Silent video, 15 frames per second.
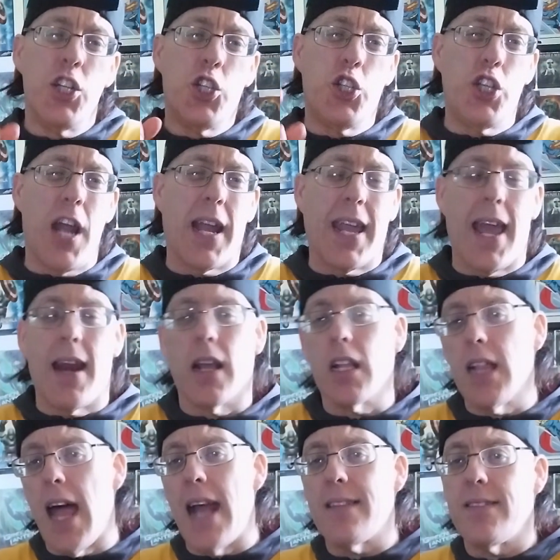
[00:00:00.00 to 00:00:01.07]
check out a
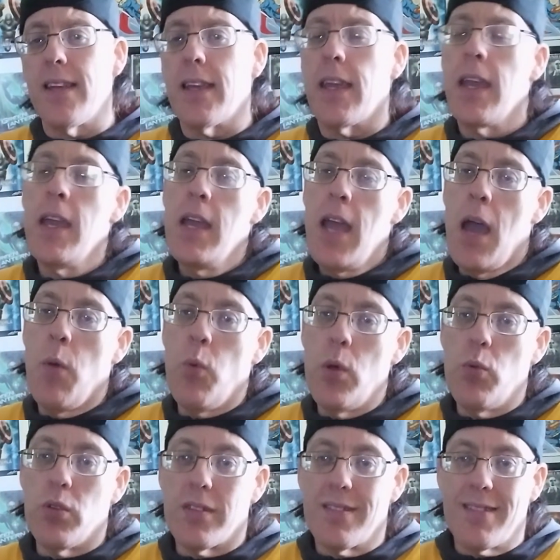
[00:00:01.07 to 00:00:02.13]
classic, and
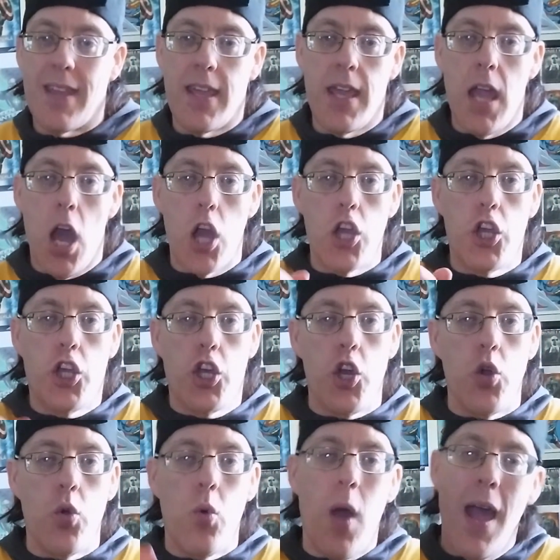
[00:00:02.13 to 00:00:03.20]
we will see
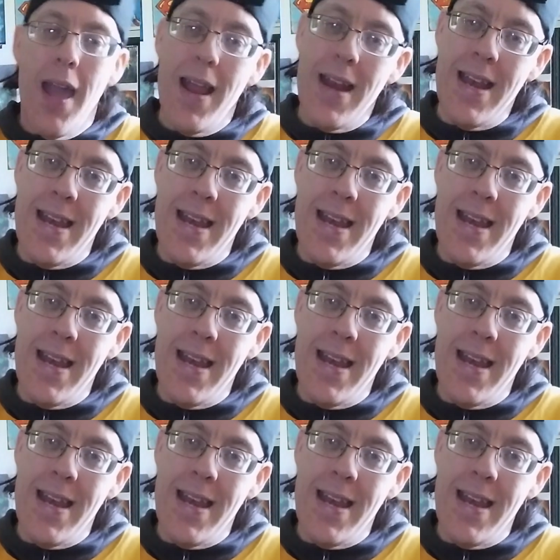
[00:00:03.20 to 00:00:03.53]
you